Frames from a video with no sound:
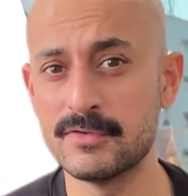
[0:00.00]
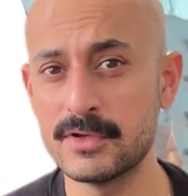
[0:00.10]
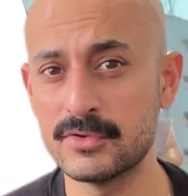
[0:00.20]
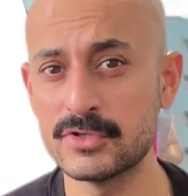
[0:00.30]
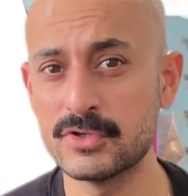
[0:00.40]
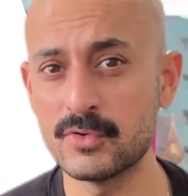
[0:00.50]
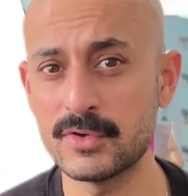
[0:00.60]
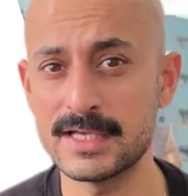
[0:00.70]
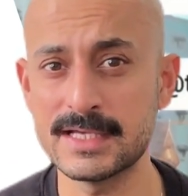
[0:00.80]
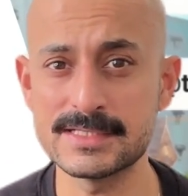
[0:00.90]
into
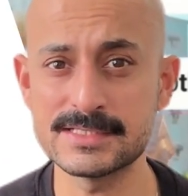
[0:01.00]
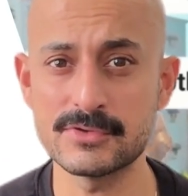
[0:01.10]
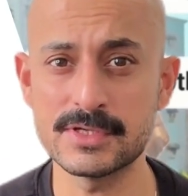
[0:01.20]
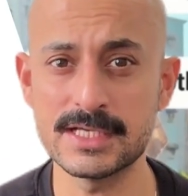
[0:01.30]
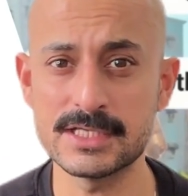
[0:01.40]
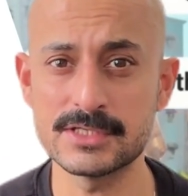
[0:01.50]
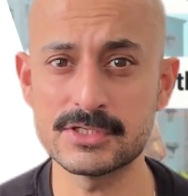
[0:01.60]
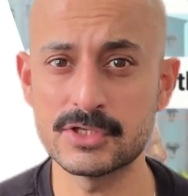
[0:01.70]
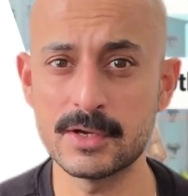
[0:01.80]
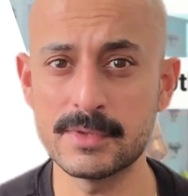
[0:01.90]
stories, reels,
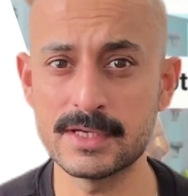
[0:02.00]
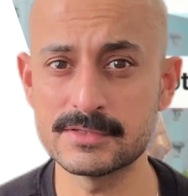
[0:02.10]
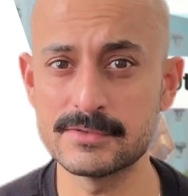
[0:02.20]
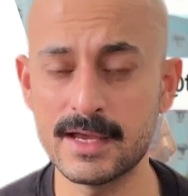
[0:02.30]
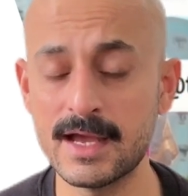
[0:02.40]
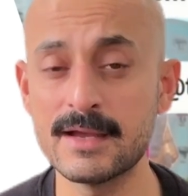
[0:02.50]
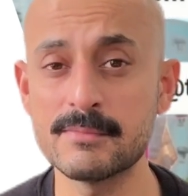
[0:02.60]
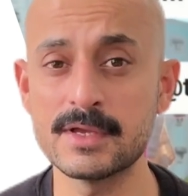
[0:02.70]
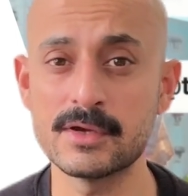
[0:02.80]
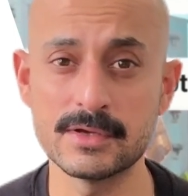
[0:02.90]
shopping,
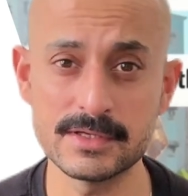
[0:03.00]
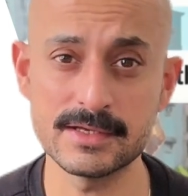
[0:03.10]
and beyond.